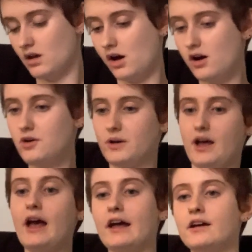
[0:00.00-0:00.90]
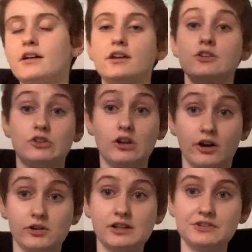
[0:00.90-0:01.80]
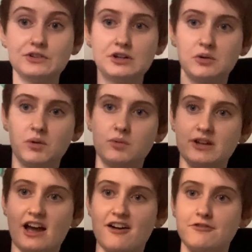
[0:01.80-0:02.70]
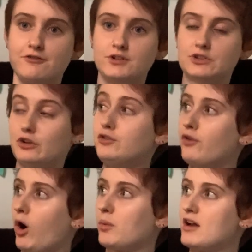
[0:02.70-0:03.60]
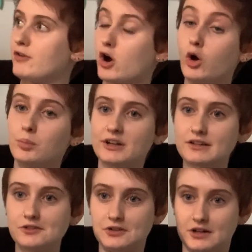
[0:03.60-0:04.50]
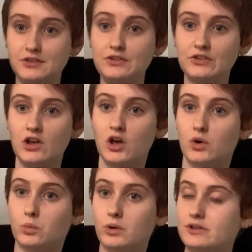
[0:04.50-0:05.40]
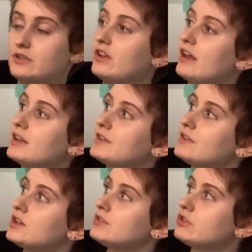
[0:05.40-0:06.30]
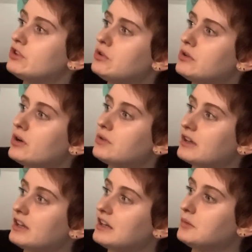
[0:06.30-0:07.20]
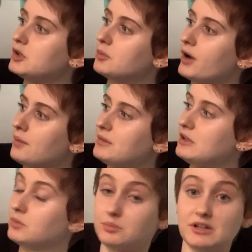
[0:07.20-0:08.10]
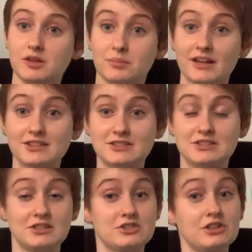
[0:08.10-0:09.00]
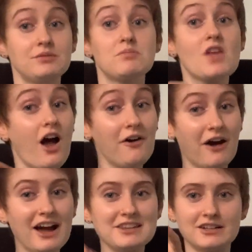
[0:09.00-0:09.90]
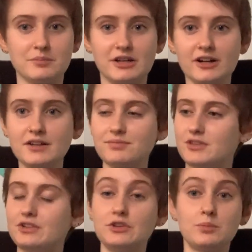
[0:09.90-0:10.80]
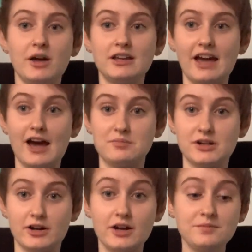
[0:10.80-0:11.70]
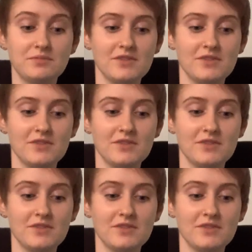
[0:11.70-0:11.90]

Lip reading: Okay, so let's look at what we have so far. We have our opening sentence, which says, did you know that getting me a puppy would be the best decision? Oh, hi there, Mira. This is my cat, Mira,